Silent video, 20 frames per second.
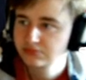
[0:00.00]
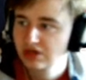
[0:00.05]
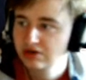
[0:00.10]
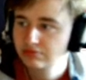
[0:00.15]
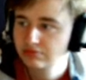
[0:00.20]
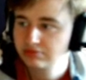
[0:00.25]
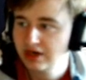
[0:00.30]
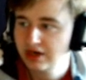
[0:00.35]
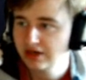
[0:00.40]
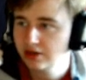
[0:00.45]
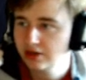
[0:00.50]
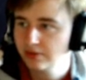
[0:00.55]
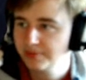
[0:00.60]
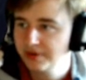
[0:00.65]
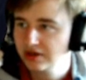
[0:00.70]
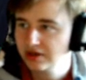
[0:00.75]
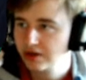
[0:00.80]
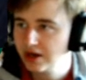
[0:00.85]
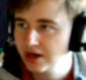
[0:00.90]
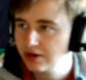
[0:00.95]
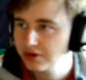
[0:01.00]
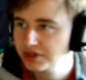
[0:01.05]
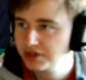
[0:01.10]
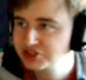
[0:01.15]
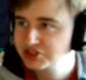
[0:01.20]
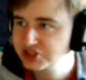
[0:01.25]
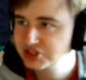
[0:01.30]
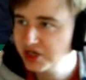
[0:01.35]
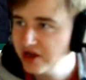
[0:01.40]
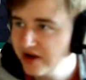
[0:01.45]
Reilly Opelka on a
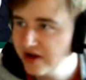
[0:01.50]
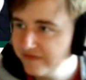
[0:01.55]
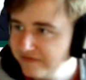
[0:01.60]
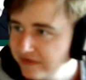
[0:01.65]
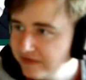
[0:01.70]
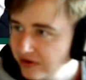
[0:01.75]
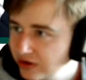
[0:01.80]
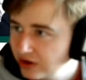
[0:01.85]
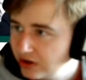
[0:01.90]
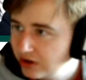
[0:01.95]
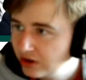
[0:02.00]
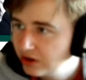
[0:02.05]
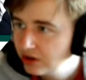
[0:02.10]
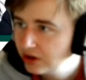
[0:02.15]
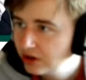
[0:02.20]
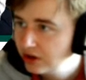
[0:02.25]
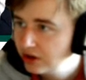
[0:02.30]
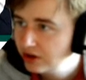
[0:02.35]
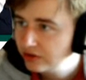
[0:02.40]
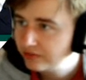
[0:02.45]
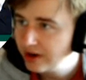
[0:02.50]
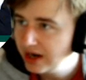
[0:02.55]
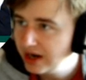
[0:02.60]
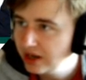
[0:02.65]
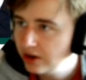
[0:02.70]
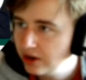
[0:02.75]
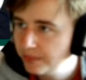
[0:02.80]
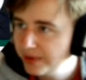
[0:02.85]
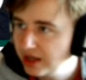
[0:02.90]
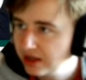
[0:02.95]
serve.
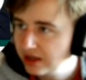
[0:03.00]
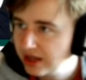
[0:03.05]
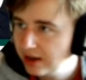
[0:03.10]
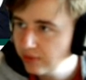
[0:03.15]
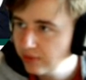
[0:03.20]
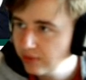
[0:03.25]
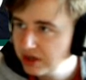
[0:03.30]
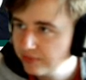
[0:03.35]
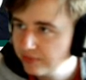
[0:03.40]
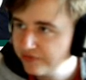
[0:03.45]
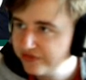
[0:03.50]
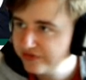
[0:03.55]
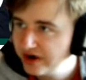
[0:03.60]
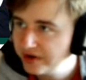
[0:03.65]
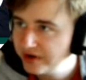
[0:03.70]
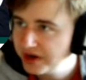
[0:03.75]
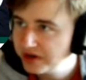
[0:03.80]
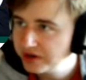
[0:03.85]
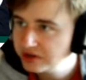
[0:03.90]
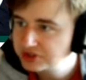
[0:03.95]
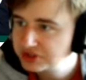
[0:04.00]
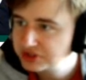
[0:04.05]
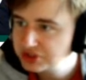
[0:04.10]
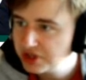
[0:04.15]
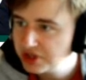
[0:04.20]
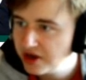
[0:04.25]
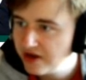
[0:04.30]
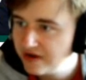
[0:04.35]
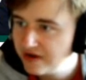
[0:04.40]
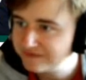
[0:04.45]
Reilly Opelka with a very good
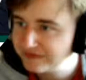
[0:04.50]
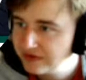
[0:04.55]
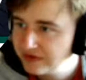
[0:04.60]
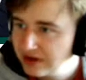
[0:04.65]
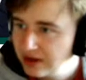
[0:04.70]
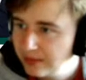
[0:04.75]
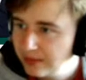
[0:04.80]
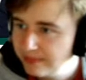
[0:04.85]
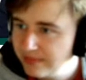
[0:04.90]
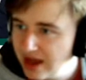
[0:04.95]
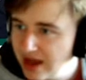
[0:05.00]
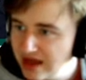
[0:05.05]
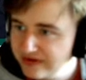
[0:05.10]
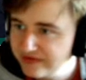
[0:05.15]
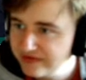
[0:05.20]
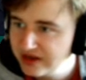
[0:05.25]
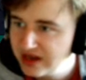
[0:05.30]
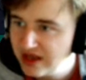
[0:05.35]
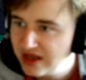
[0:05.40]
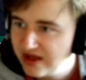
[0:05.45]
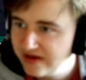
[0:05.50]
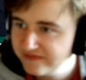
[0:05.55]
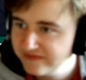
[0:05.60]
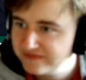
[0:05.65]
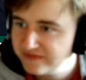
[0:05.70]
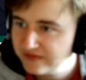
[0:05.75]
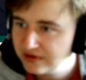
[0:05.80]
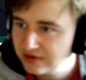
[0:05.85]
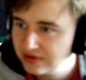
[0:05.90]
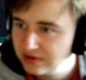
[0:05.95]
serve. Medvedev
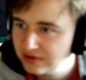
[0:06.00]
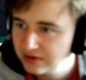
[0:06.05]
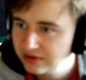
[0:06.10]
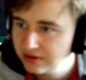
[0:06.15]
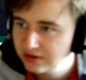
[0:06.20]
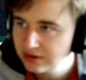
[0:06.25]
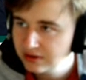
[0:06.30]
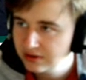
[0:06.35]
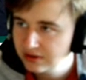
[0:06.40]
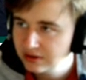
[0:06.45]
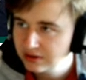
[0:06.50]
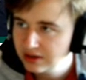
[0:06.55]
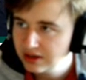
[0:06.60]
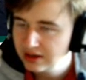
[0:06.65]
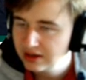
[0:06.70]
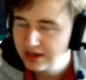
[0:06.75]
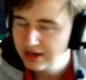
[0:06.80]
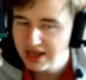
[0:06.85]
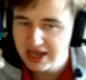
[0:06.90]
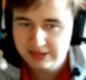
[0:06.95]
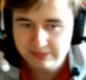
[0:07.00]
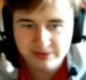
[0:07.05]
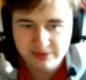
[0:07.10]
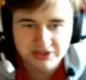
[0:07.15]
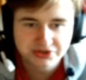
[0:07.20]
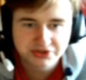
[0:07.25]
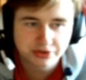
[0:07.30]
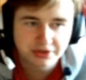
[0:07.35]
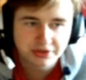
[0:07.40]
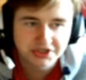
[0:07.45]
able
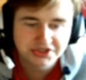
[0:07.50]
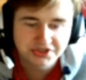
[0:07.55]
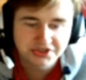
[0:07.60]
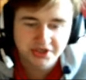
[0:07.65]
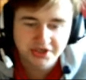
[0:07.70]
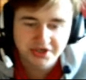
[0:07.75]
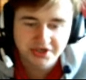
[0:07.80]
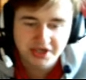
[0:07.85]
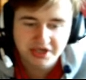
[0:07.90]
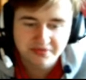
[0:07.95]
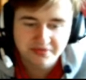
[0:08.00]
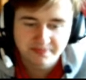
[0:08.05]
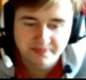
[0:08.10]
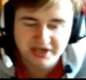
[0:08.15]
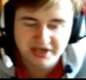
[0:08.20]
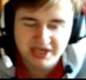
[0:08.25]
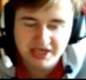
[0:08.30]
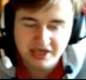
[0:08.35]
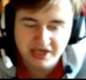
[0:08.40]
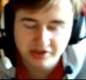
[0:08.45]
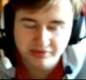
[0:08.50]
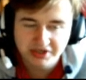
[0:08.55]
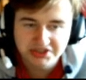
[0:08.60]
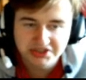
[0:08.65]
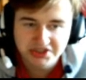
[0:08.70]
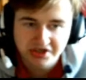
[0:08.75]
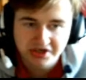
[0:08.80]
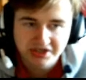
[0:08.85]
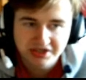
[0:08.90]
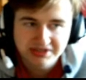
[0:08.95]
to return it, but he
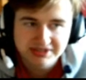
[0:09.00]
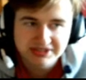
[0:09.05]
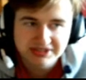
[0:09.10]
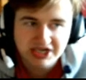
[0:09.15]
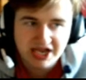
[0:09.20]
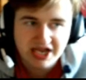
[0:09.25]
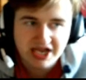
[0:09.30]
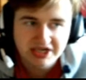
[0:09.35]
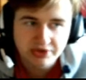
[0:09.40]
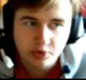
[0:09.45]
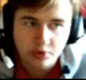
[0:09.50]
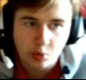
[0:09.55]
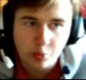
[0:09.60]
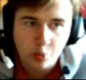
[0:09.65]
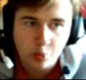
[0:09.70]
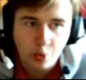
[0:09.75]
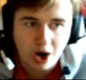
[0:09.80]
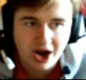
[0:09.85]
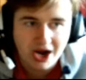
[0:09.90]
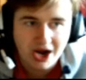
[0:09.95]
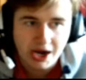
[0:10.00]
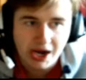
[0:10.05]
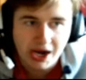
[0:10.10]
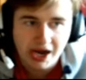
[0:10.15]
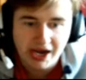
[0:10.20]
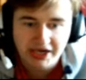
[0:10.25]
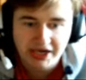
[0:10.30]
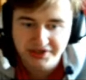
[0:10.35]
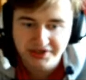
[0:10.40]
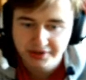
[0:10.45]
returns it
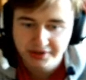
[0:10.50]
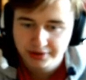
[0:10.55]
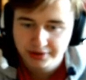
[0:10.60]
wide.